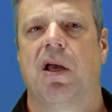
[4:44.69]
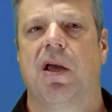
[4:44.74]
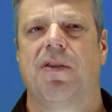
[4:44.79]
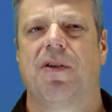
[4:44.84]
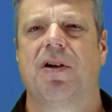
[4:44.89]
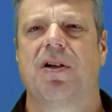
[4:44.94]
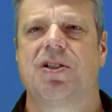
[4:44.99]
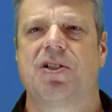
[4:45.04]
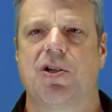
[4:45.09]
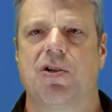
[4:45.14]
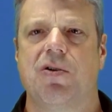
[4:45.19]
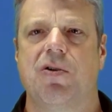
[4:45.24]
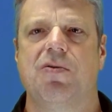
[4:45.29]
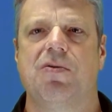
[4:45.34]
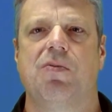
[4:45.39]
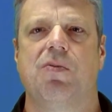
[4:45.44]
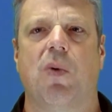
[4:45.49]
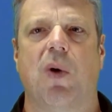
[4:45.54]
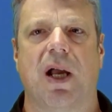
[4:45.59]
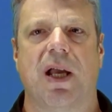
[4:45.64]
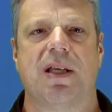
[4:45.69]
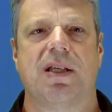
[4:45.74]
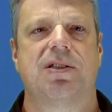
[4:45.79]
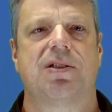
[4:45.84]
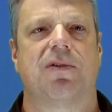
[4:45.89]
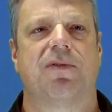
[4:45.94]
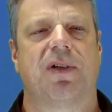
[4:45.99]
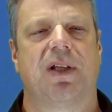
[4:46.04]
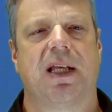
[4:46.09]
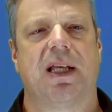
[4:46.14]
There are two ways
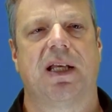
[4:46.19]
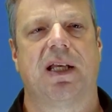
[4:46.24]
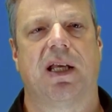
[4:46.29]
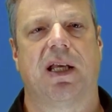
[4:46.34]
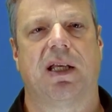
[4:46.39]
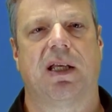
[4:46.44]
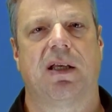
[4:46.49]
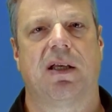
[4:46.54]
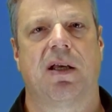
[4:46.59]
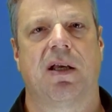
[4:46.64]
of linking: